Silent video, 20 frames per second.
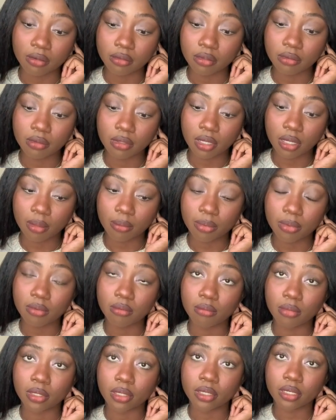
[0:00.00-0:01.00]
don't know what
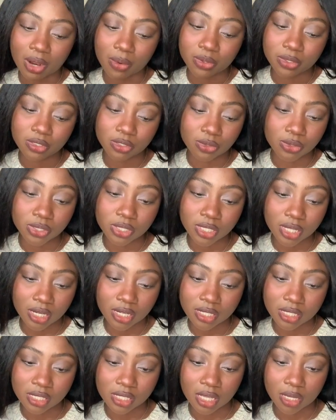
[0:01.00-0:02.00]
happened, but I was so
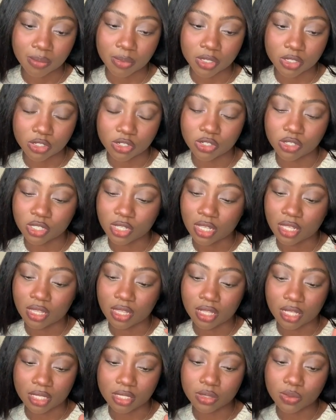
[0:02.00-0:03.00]
excited to take pictures in
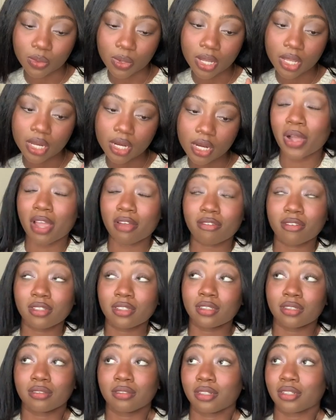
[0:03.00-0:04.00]
this one. I really
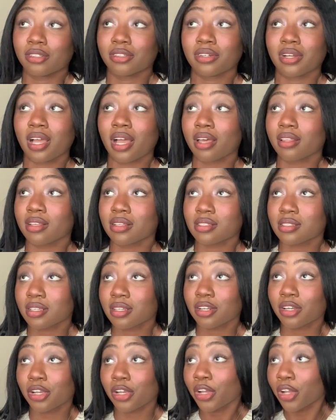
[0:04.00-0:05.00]
don't know how that's
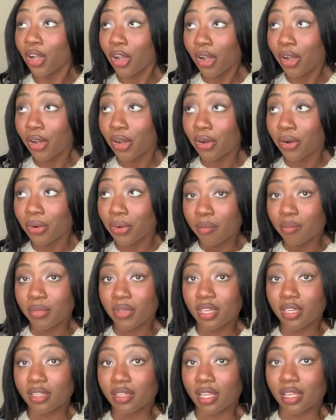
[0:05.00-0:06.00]
gonna go,
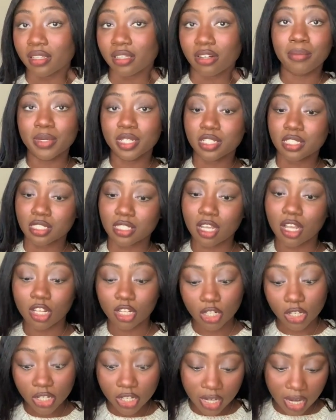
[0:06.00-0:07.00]
being that they're
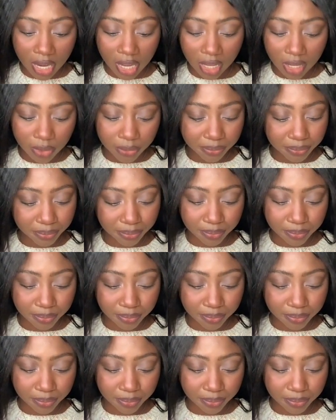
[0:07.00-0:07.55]
miscolored now.